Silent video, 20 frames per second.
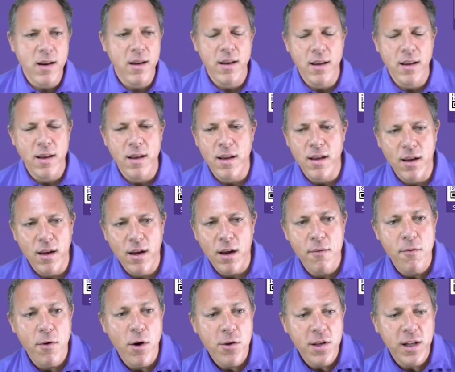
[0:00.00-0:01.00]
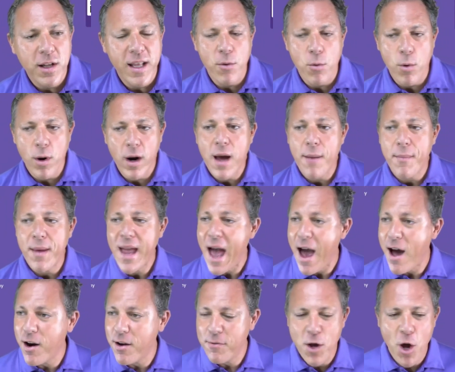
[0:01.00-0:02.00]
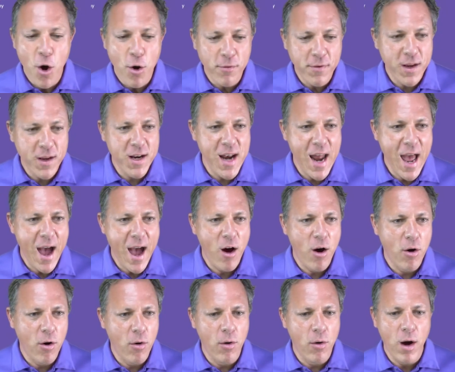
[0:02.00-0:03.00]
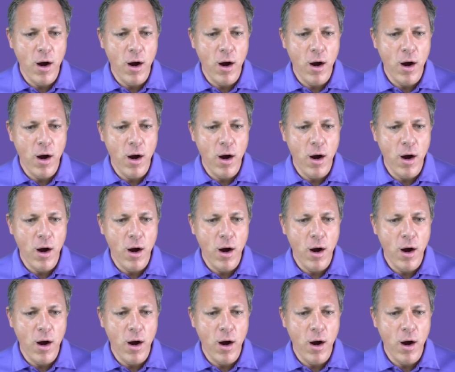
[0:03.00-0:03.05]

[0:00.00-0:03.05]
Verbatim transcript: eh, conversely, we're coming out of COVID now.